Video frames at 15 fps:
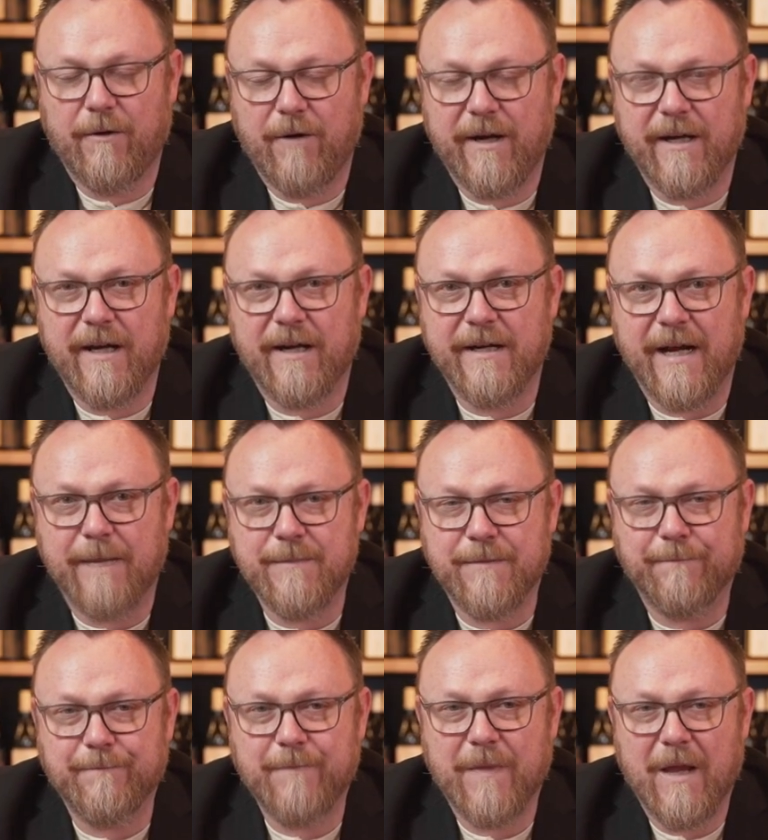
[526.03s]
were running out of
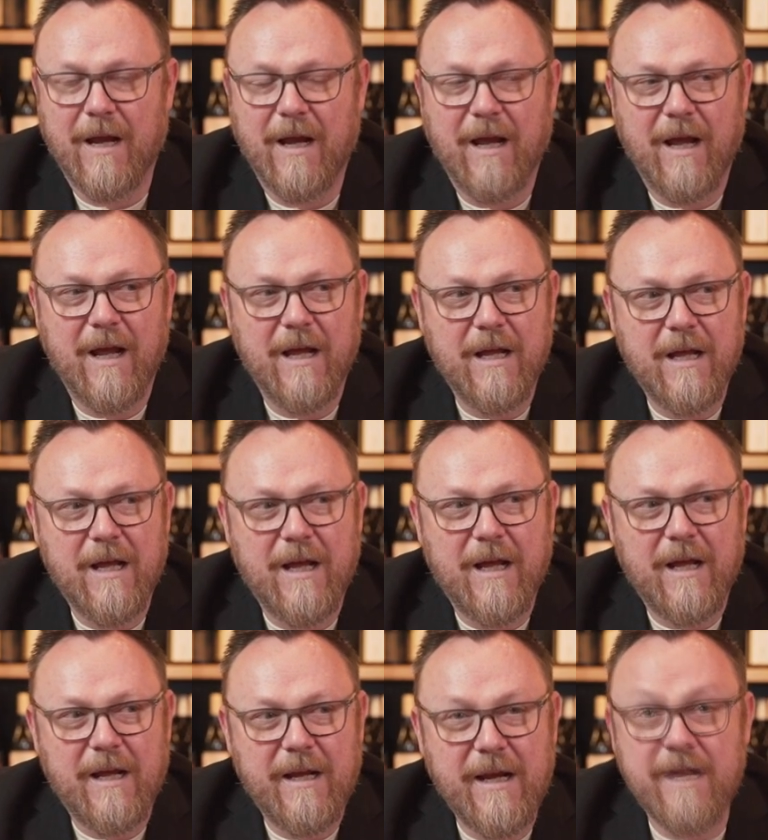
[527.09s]
names.
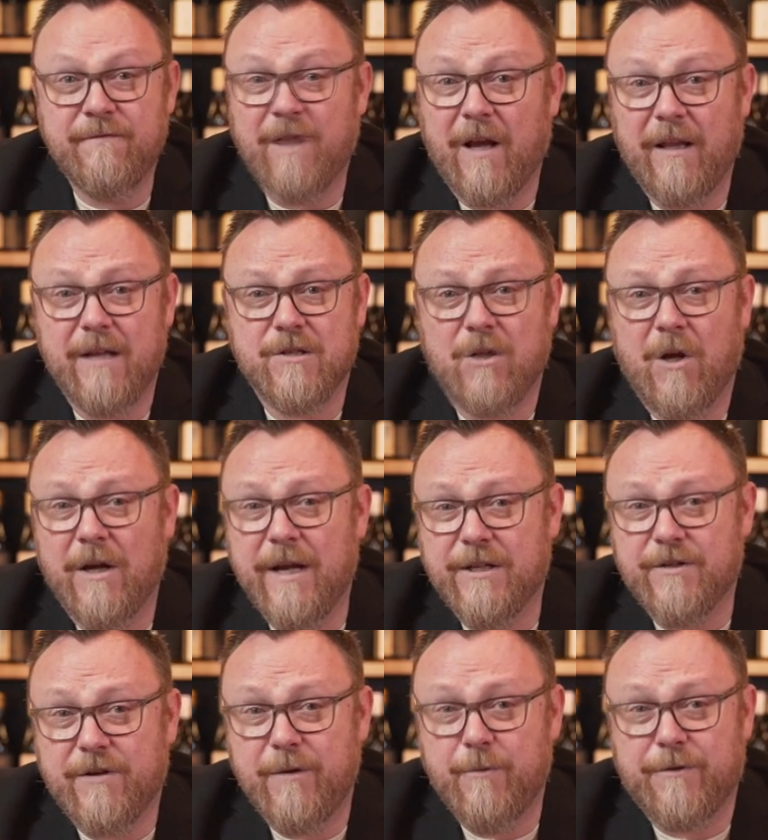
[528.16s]
Eden Valley has a long history